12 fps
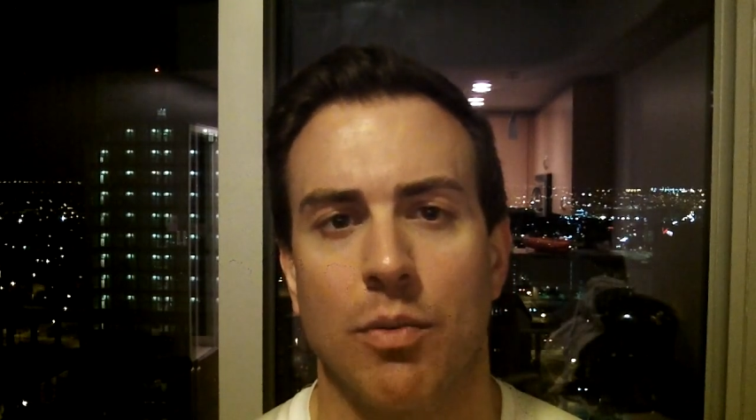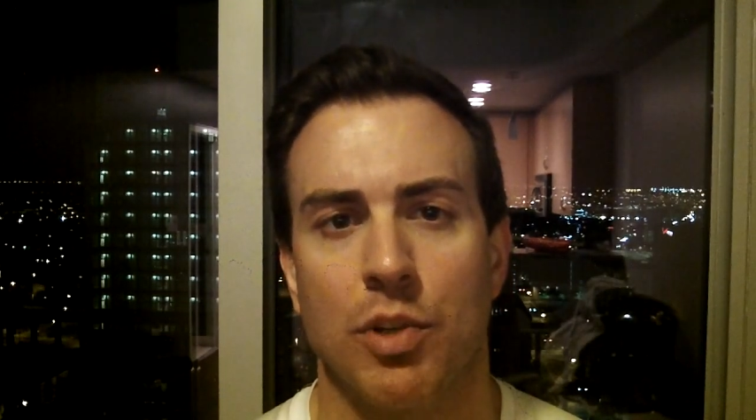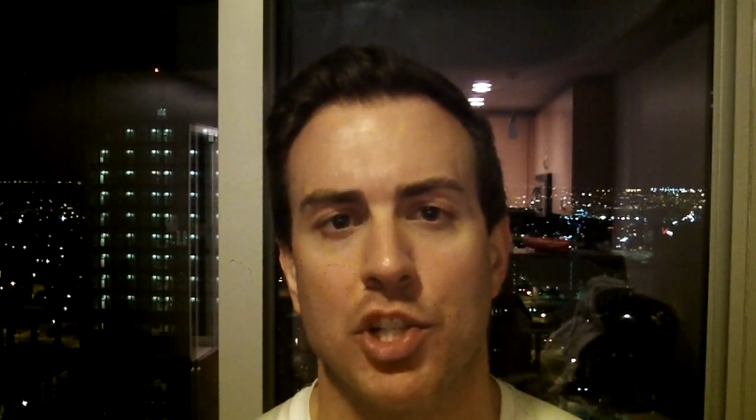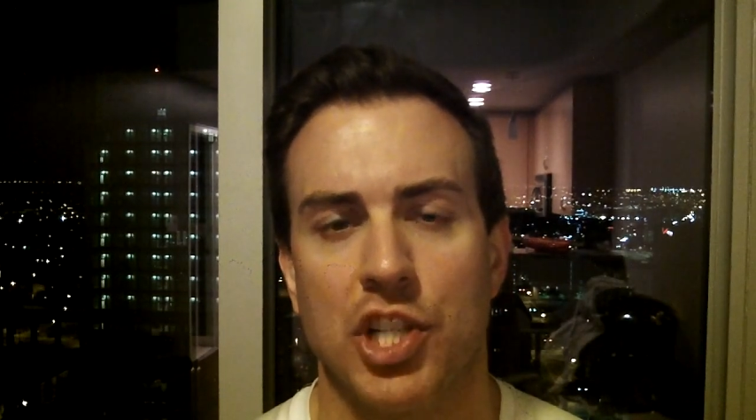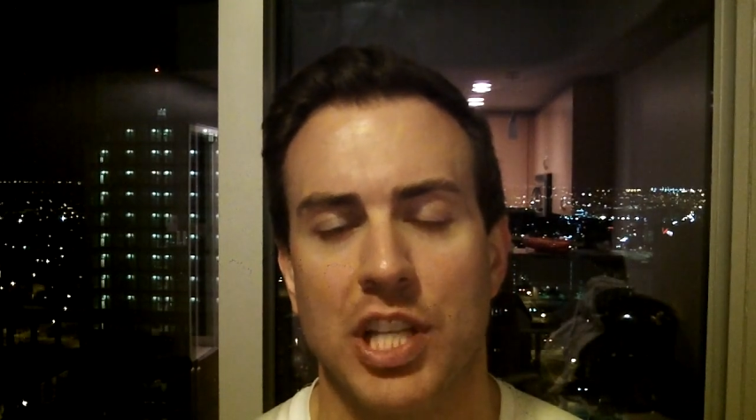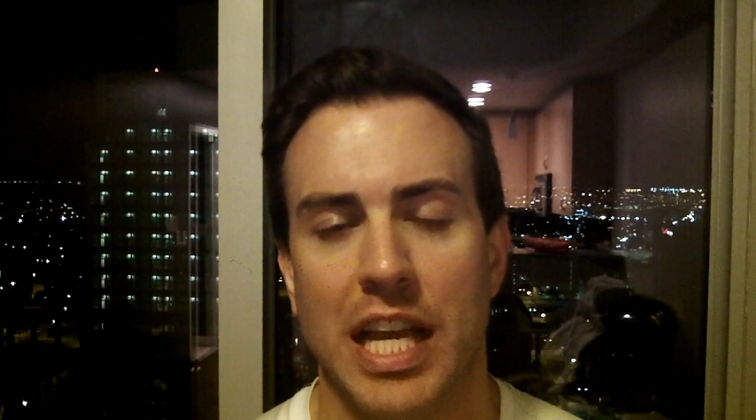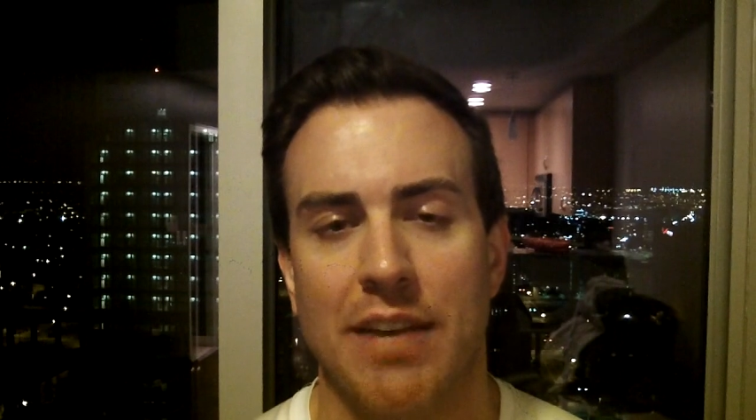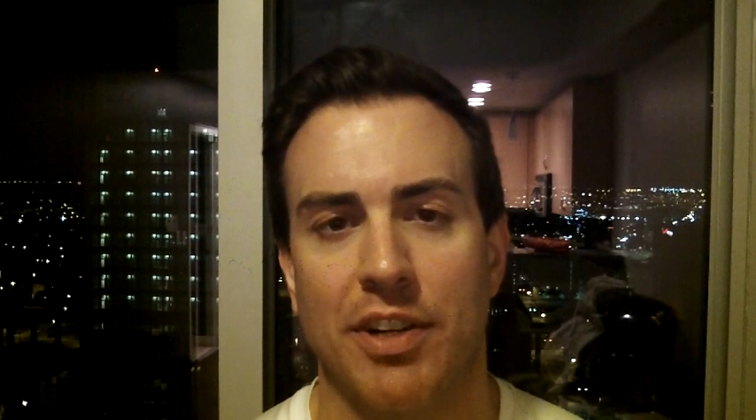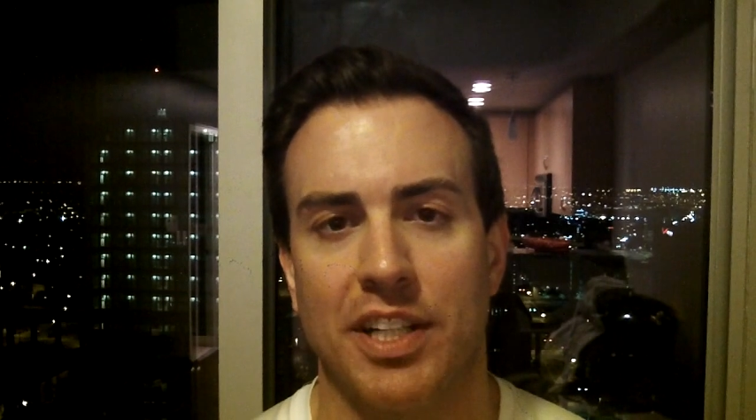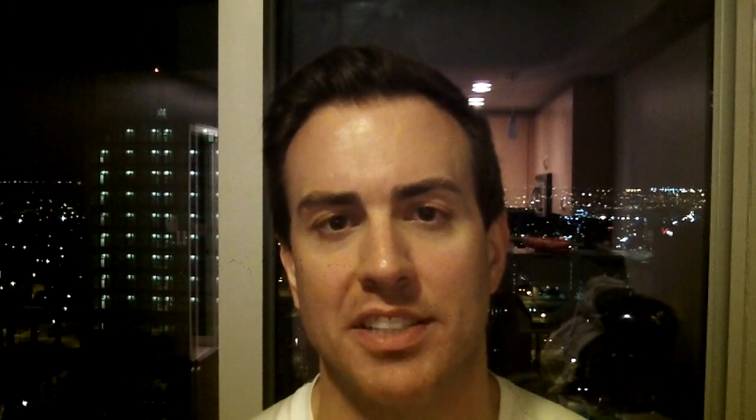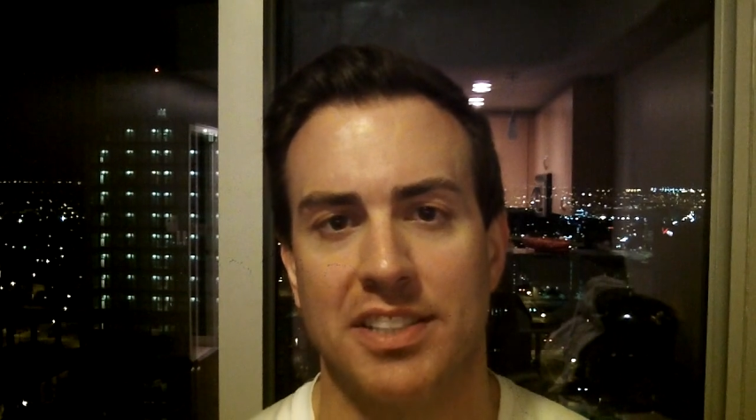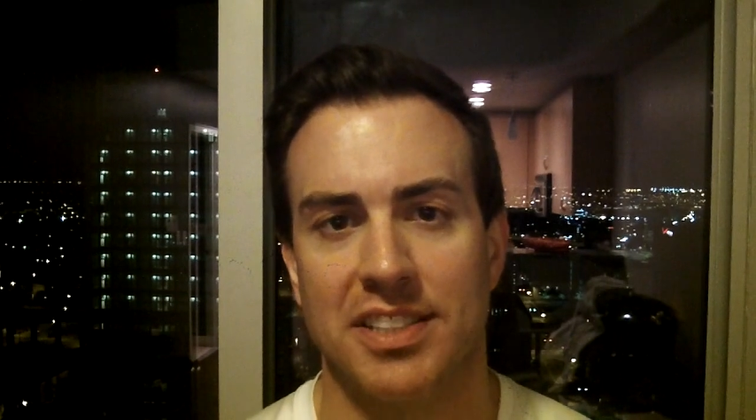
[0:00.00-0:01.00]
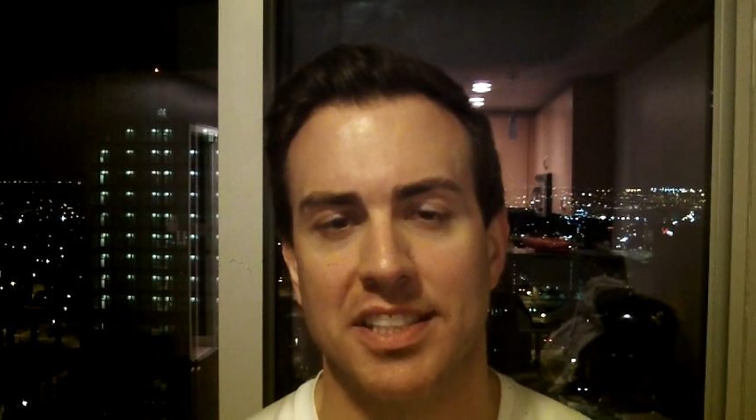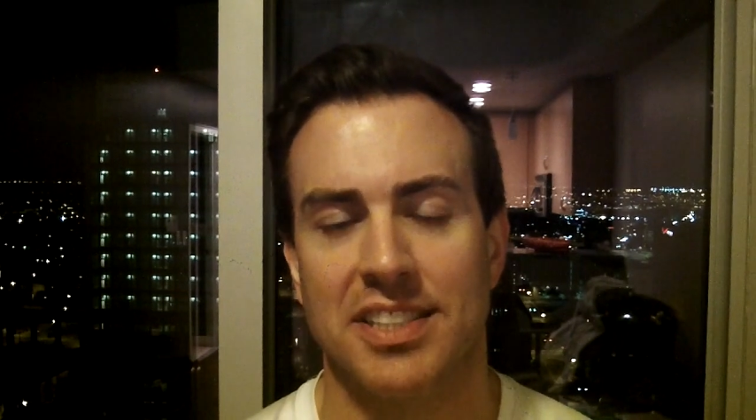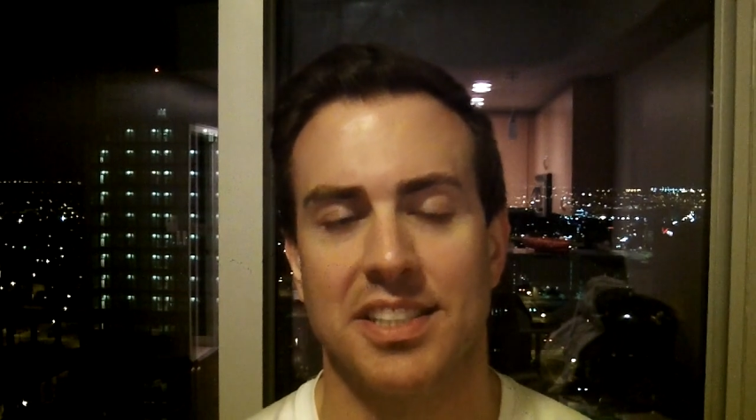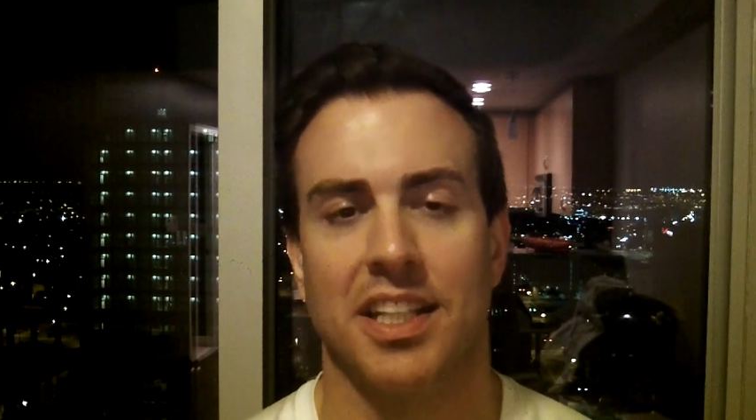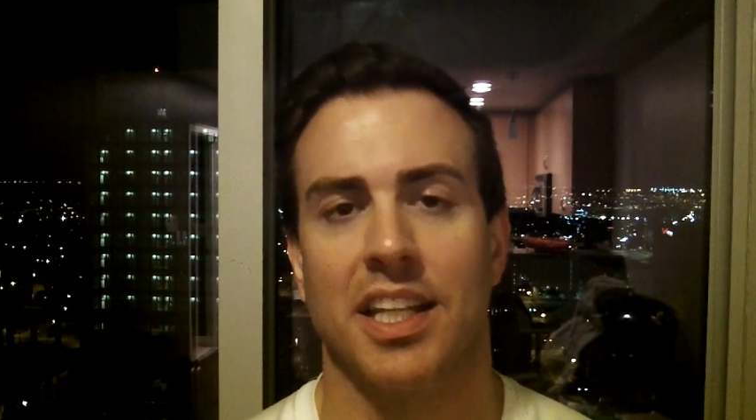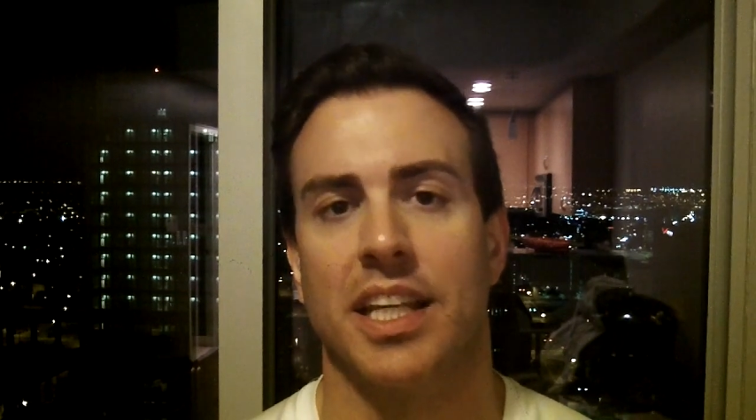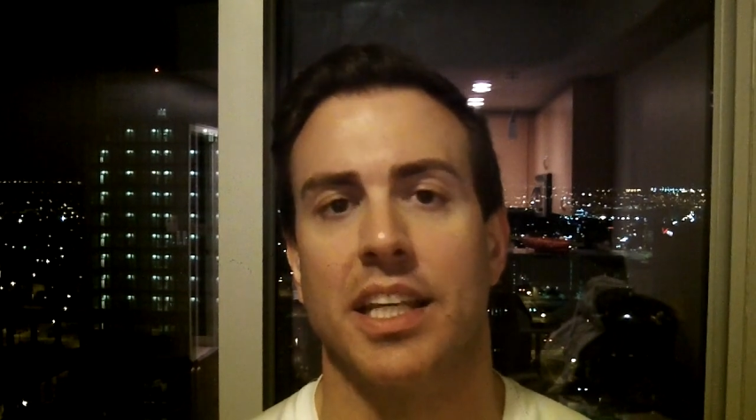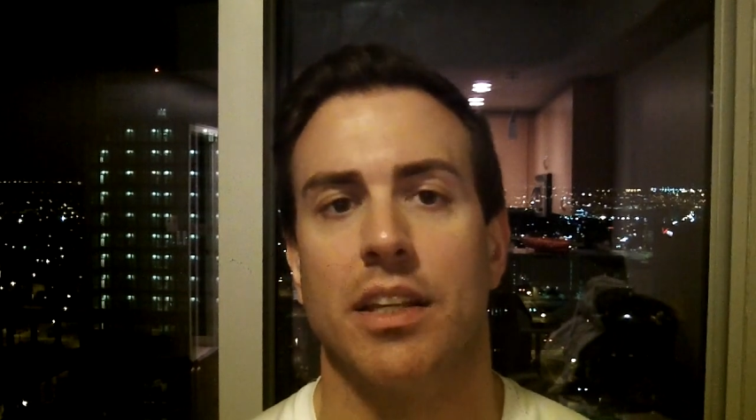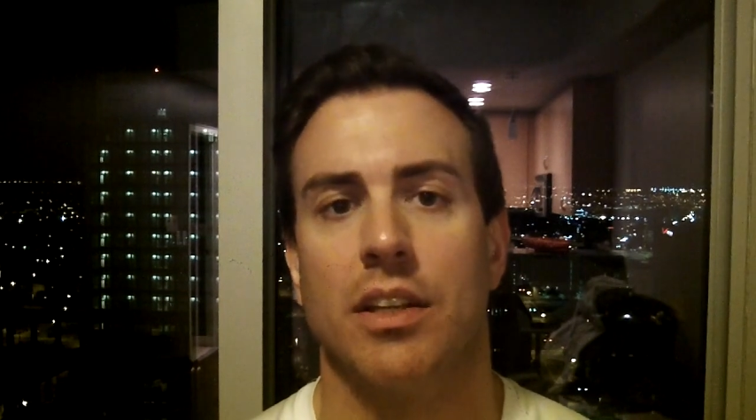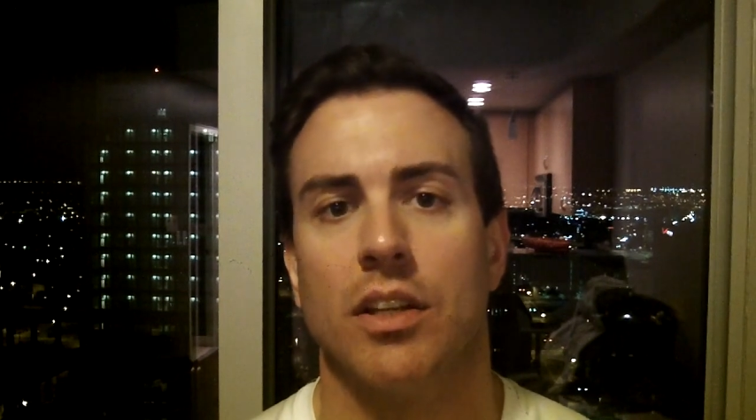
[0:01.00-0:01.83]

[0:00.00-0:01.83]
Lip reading: Would she ever consistently